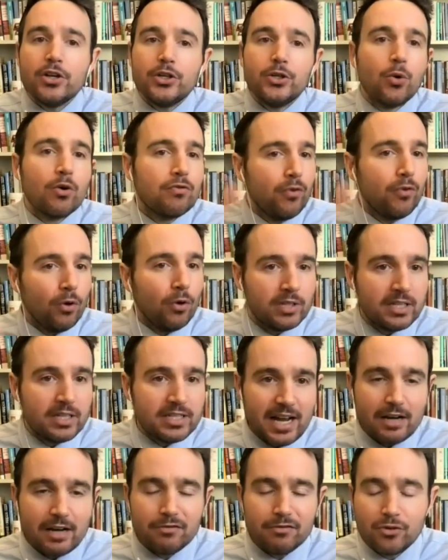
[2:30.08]
your full
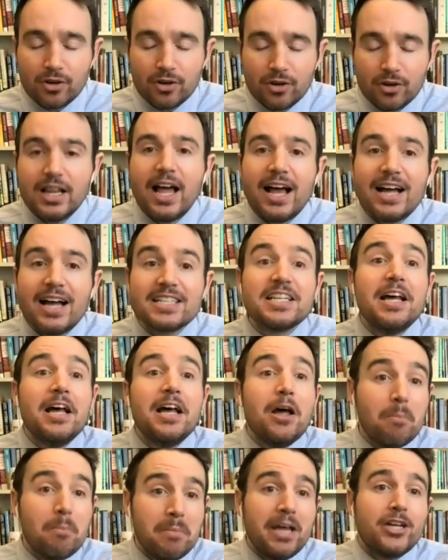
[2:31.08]
design for a class,
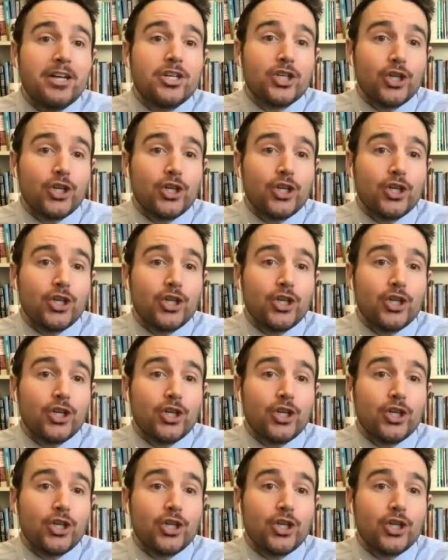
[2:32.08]
make